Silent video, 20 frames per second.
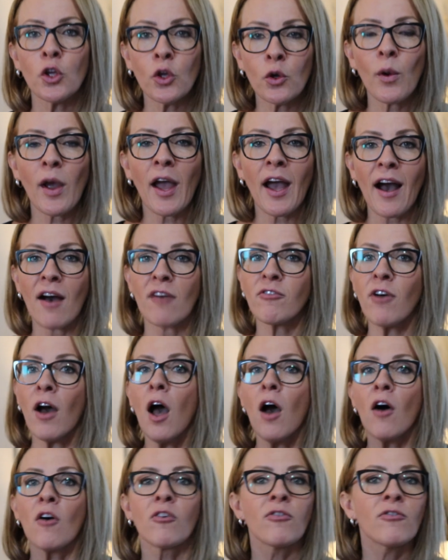you have
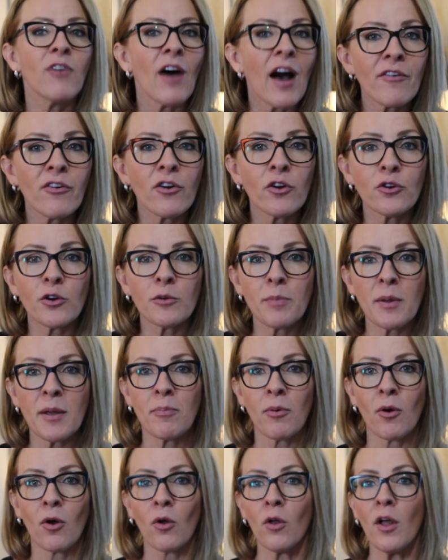500
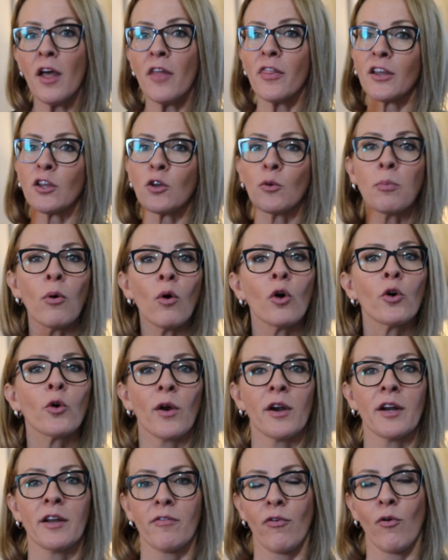people that you pull
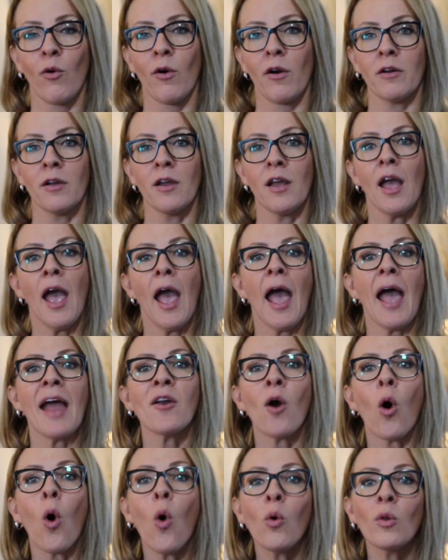credit for
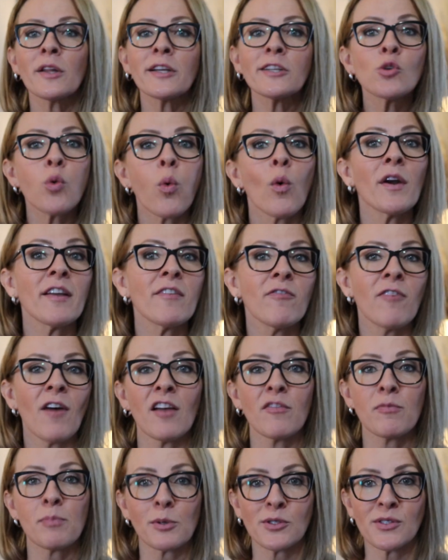and only
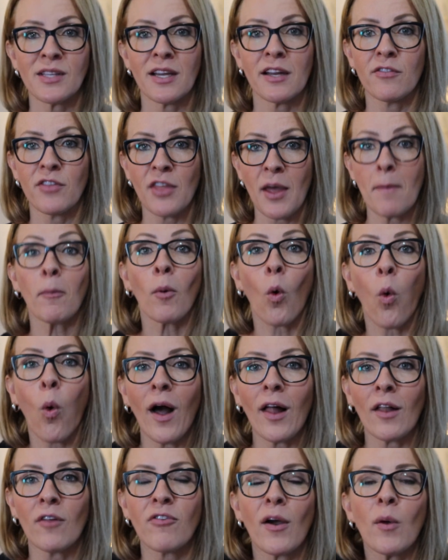25% of them
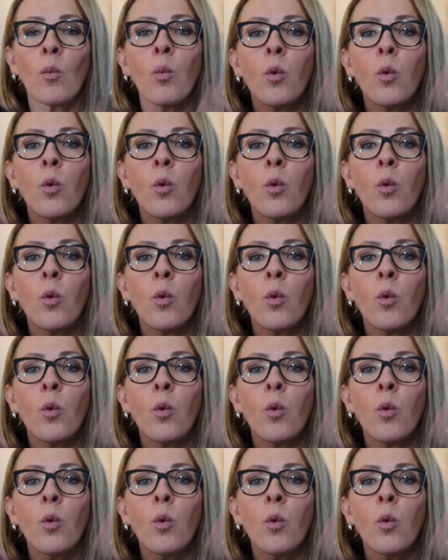qualify.